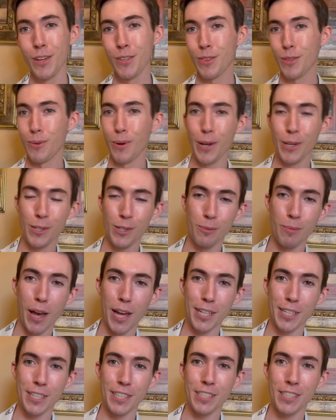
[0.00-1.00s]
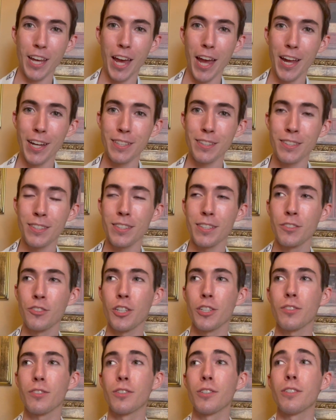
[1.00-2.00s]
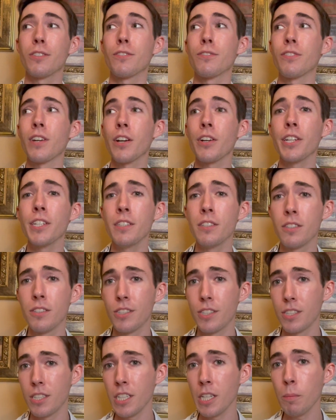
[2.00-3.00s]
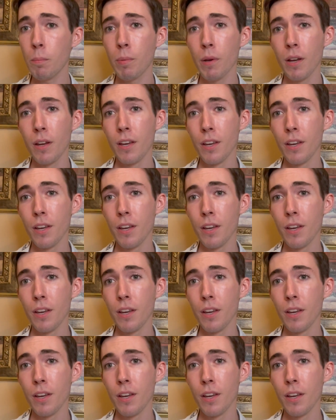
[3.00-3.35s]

the way humanity tends and just these very deep